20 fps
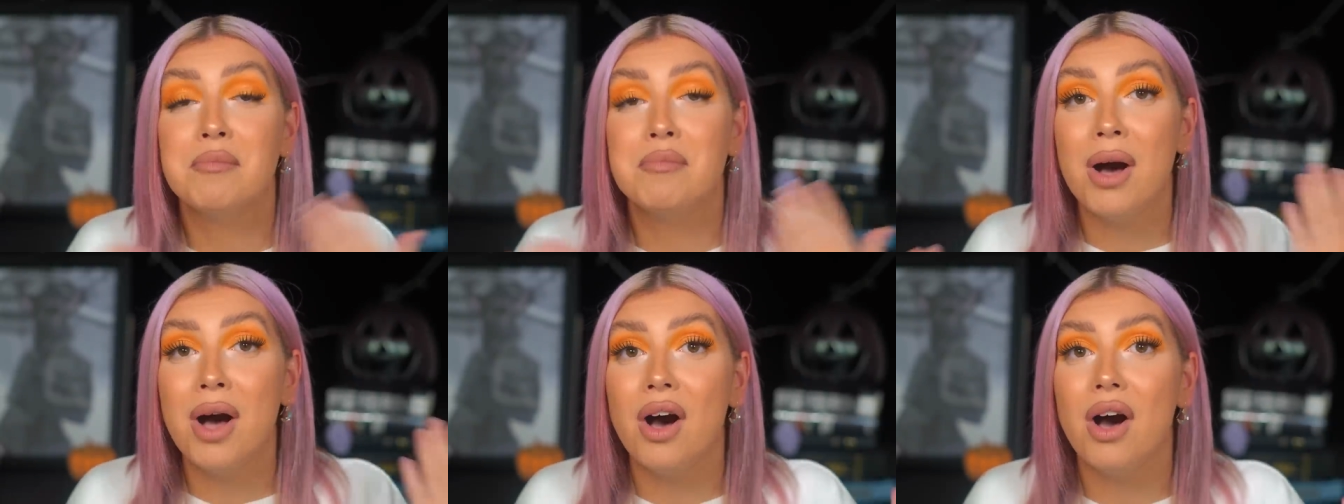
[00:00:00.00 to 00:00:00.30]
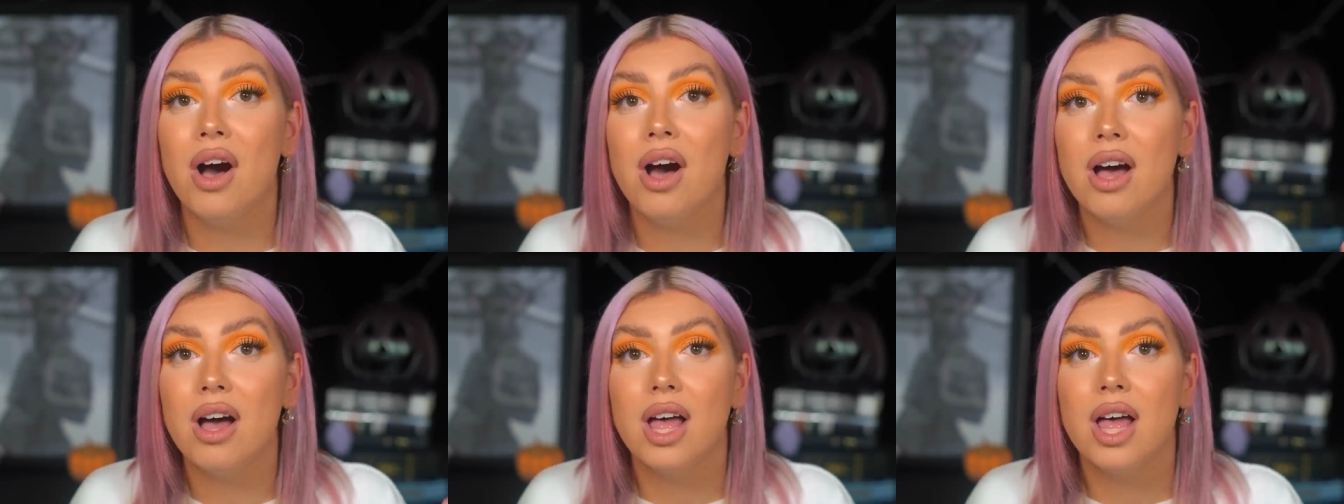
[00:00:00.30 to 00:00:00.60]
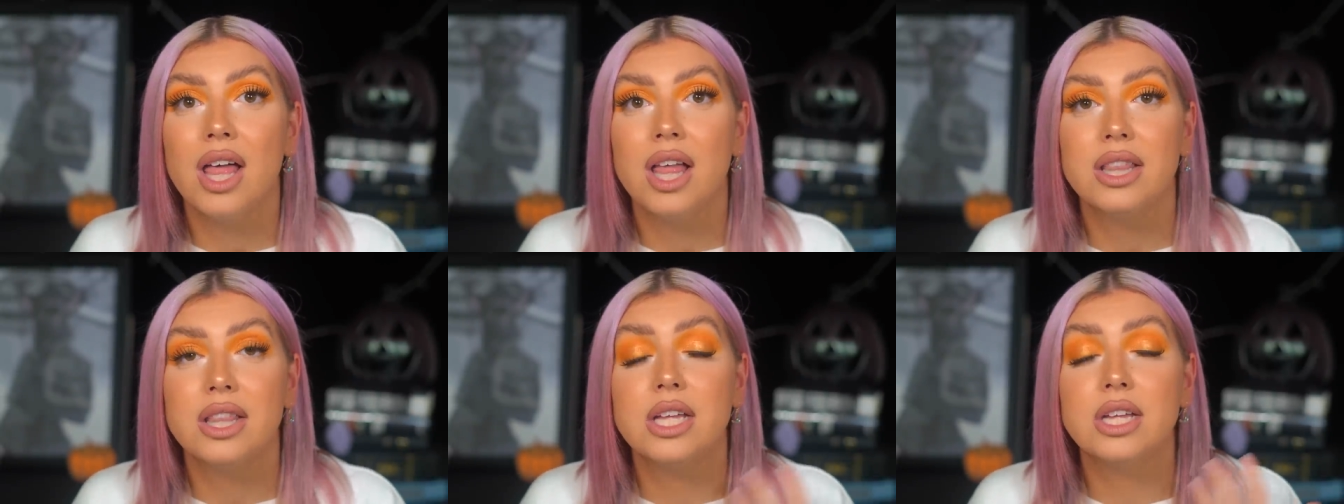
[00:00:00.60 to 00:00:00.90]
But
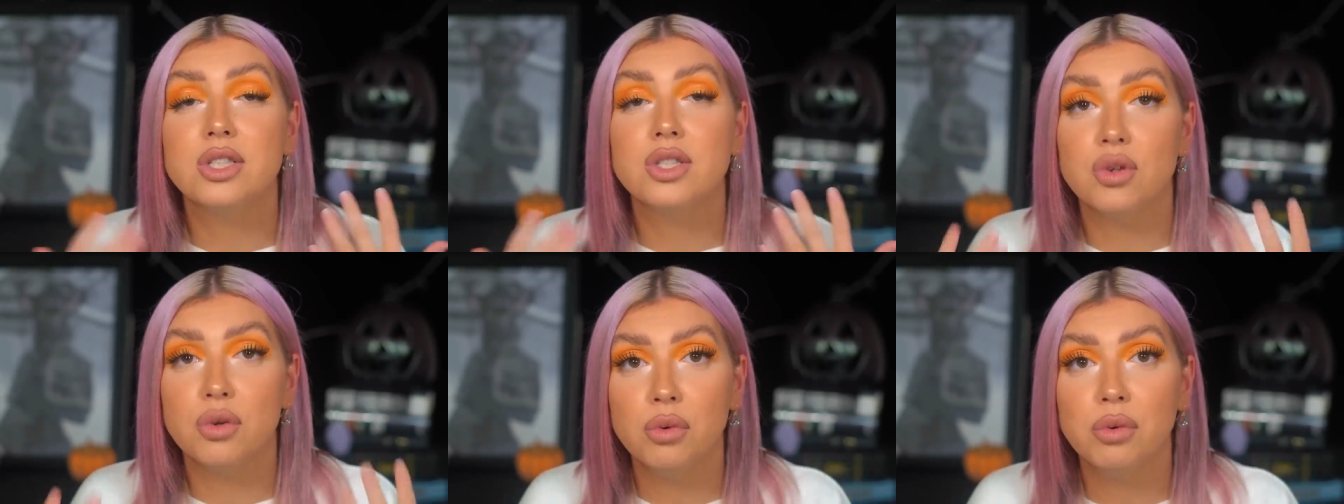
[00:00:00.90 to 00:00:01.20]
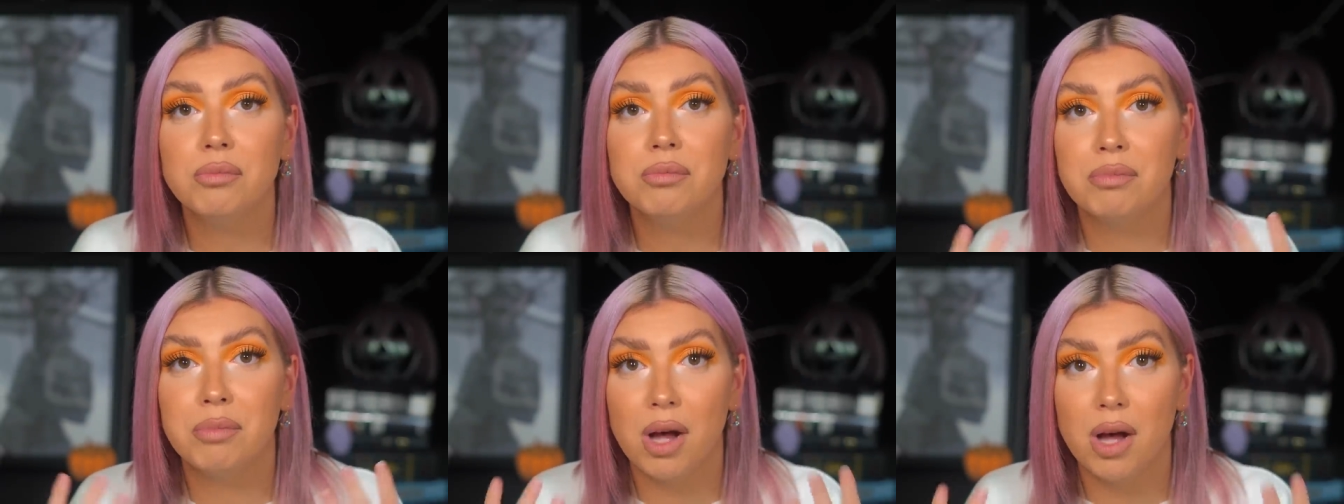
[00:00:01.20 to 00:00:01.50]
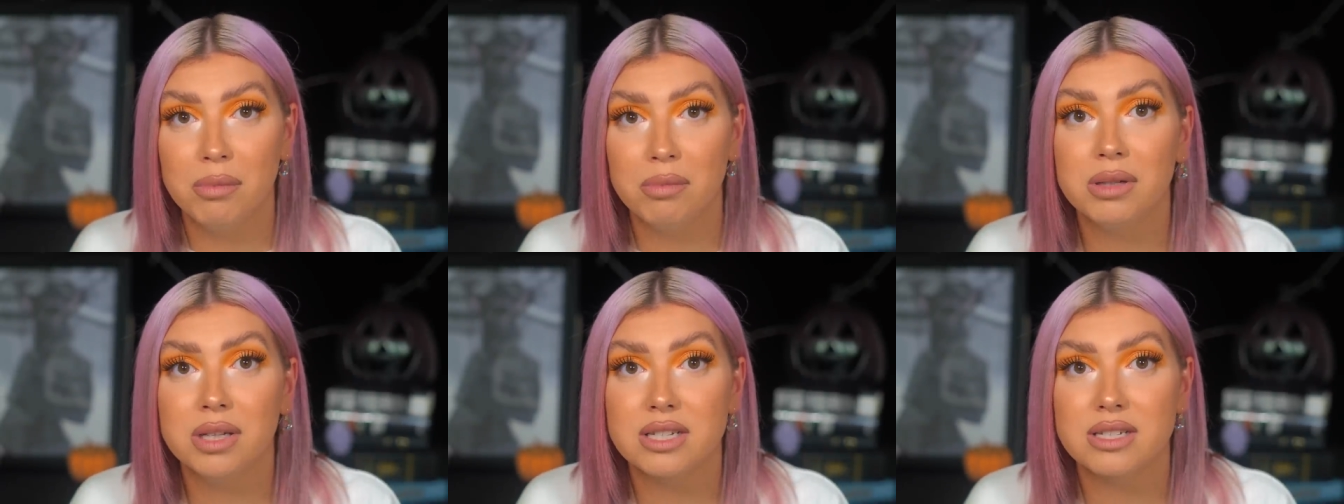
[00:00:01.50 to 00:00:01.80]
they don't
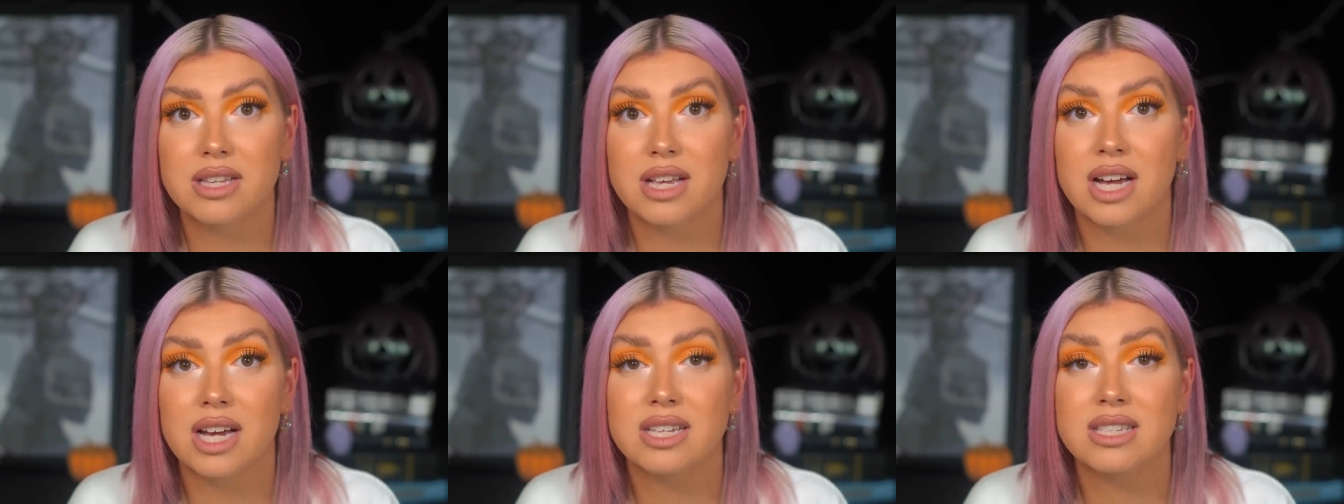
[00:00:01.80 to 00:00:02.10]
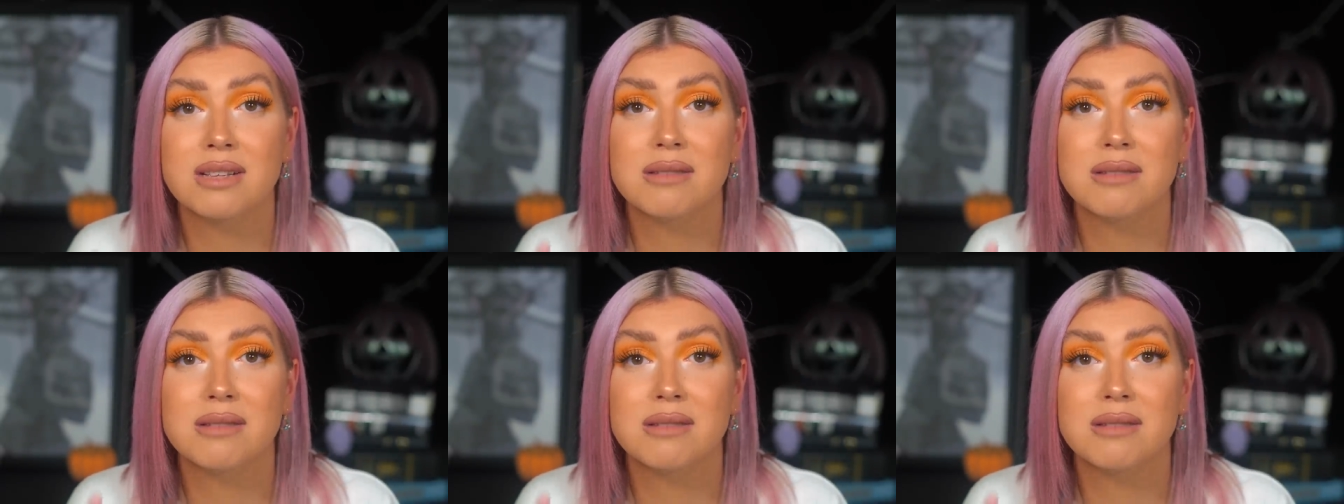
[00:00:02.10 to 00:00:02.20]
publicise